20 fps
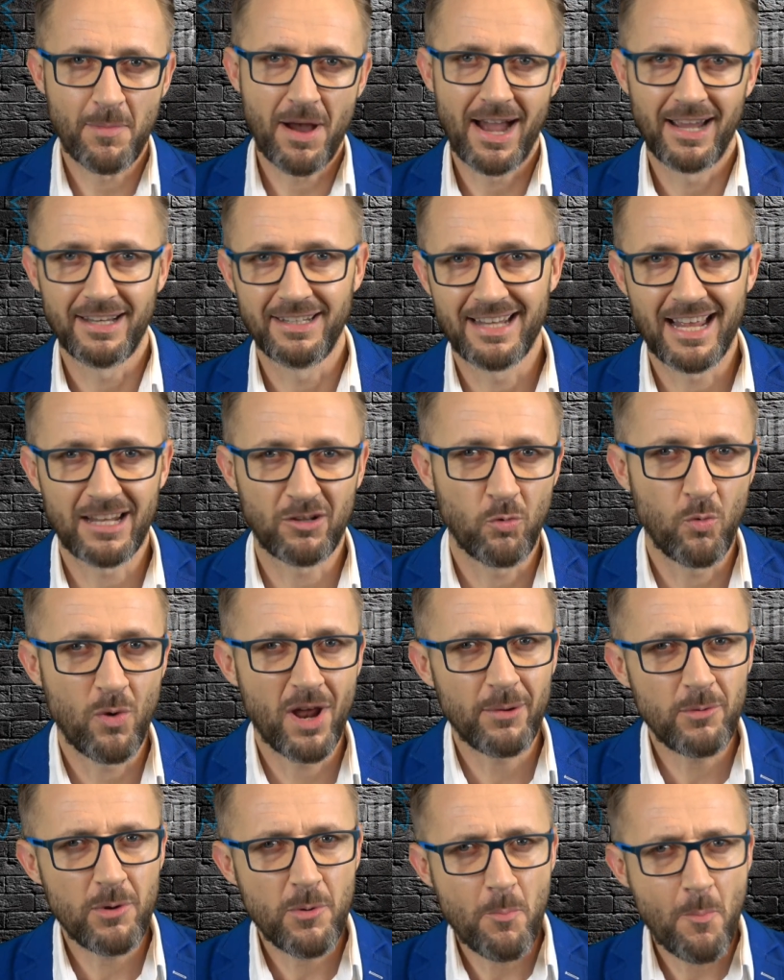mind that
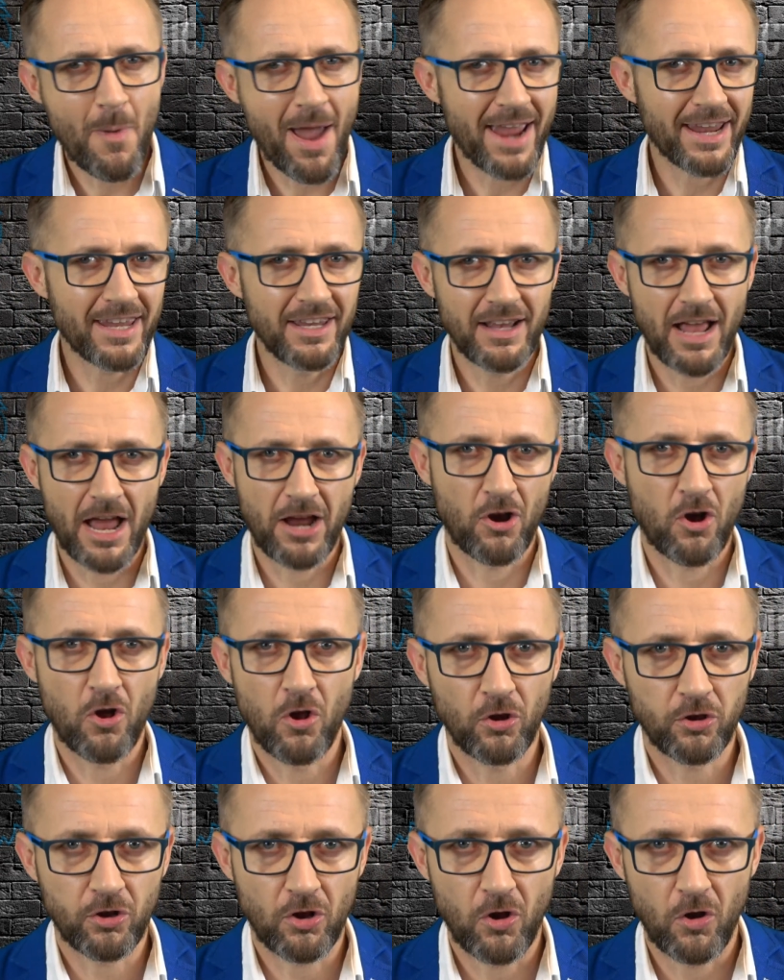when you're making a
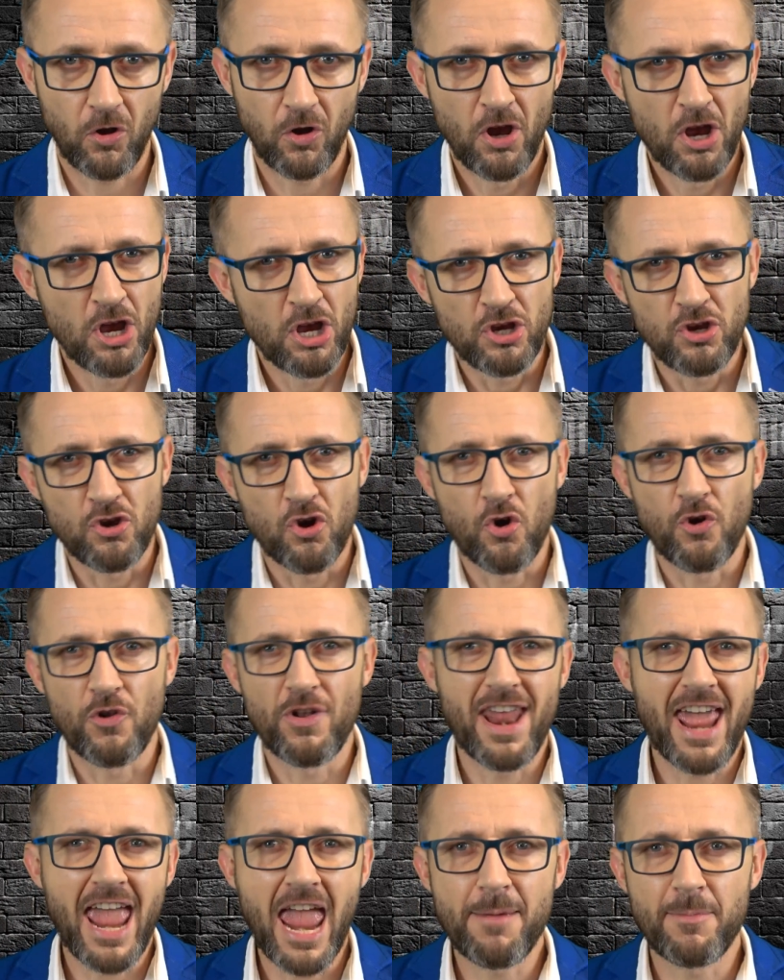cold call, your
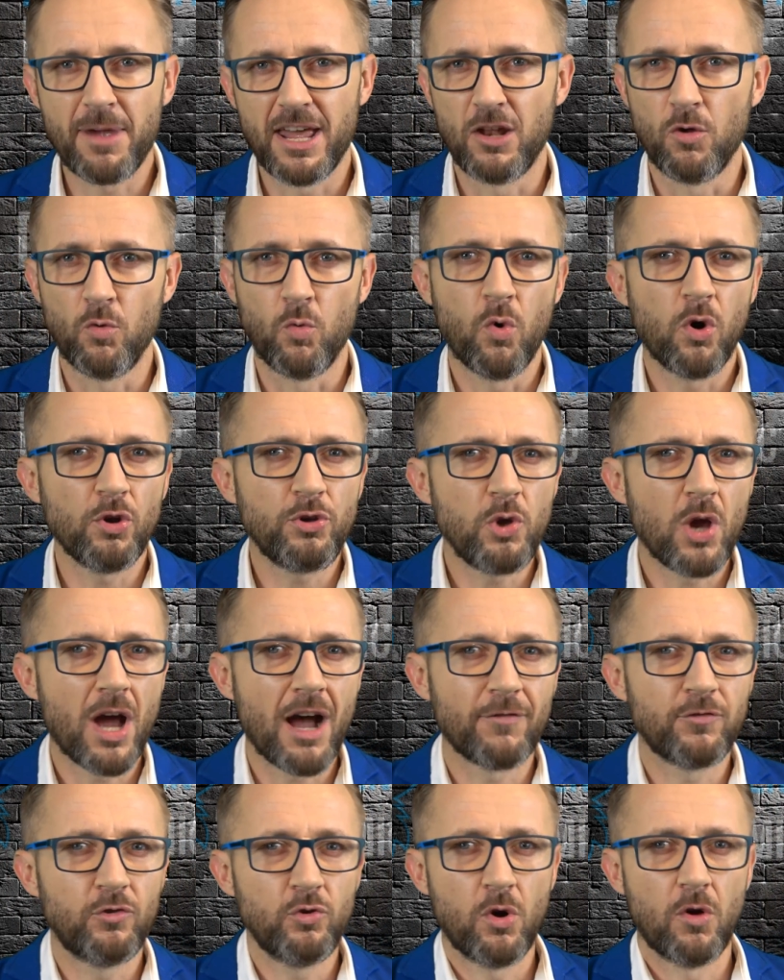name and what you
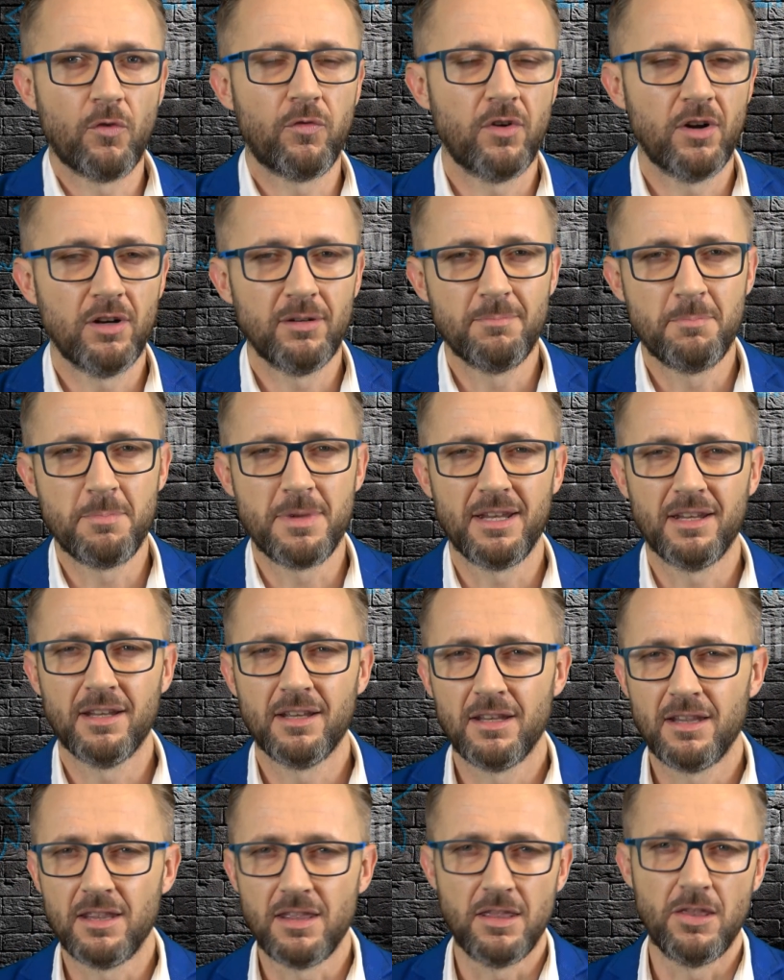have to offer mean
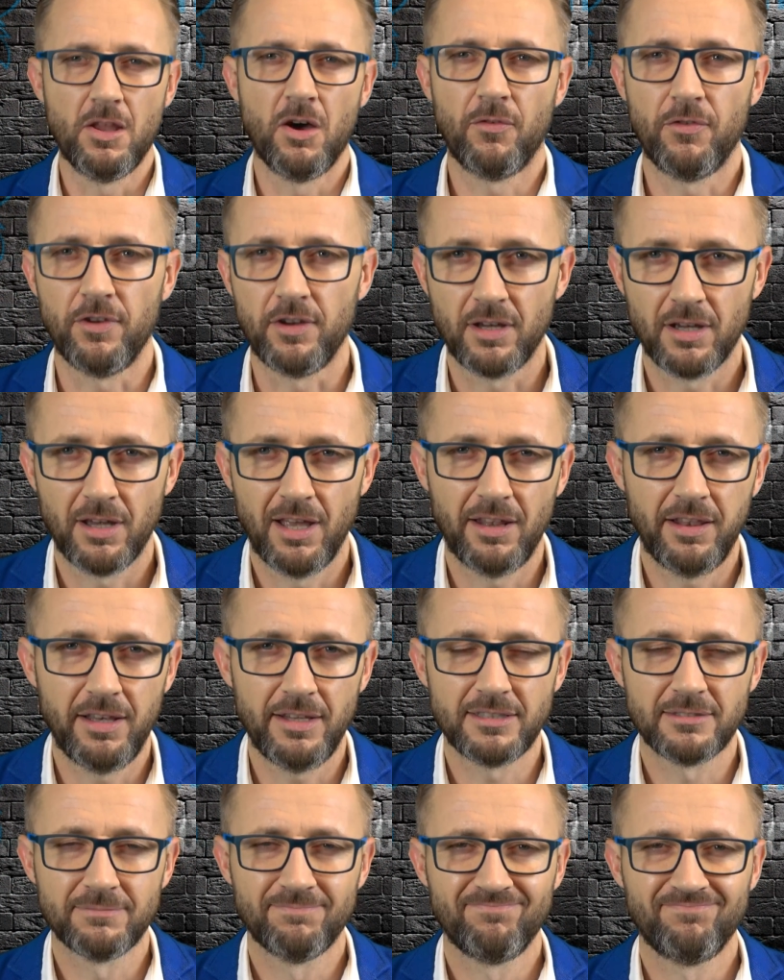nothing, at
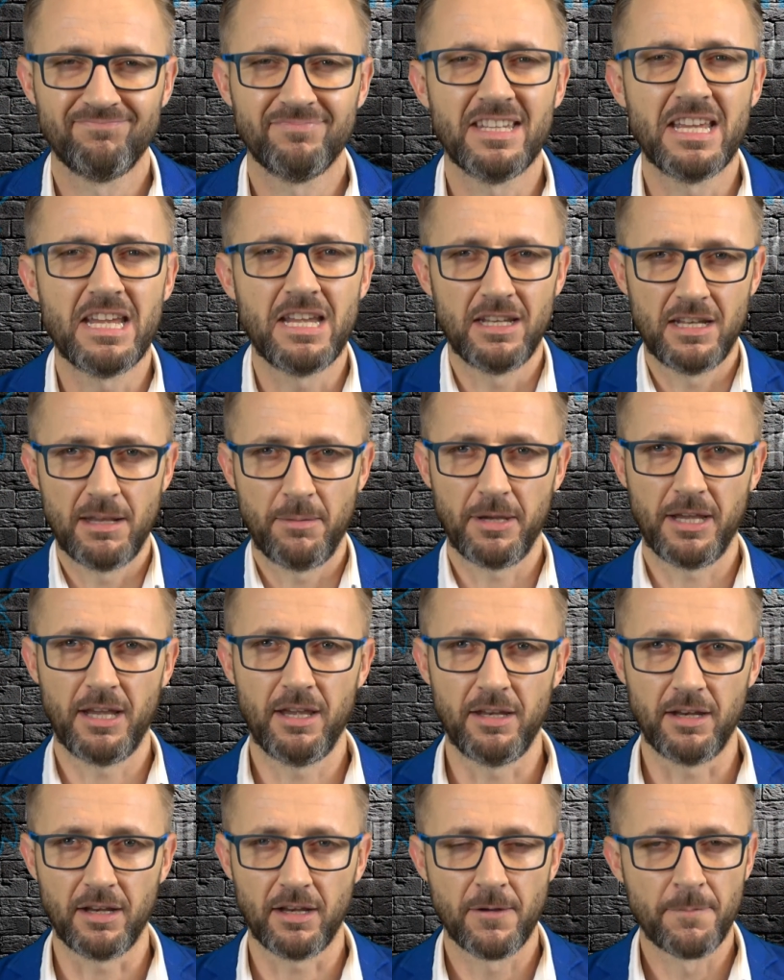least in the
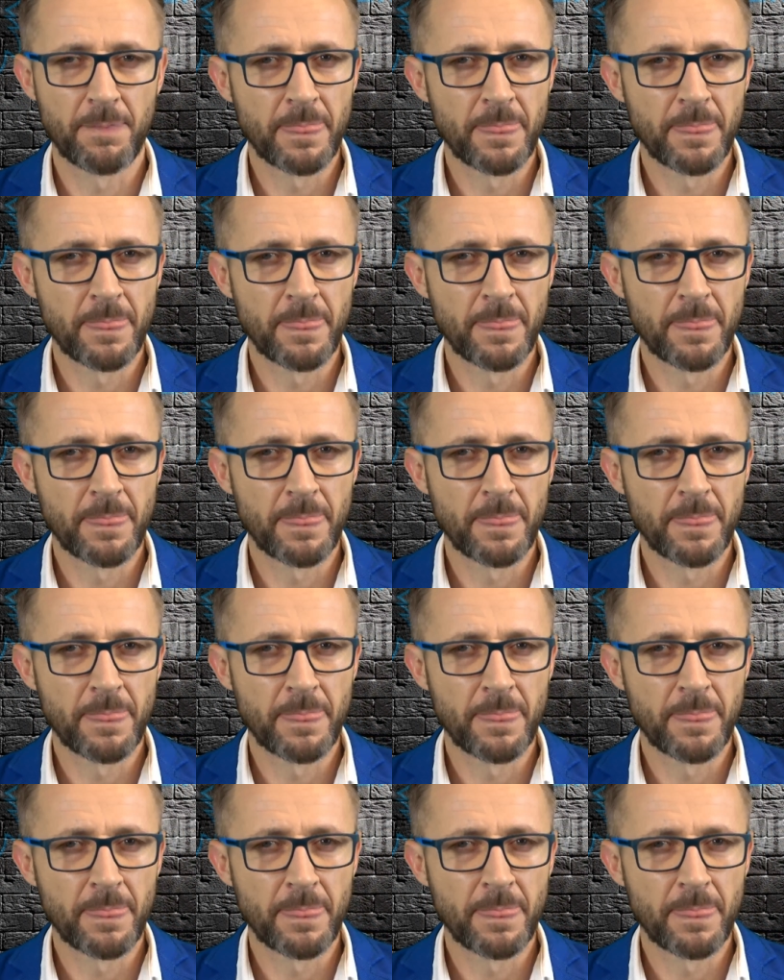beginning.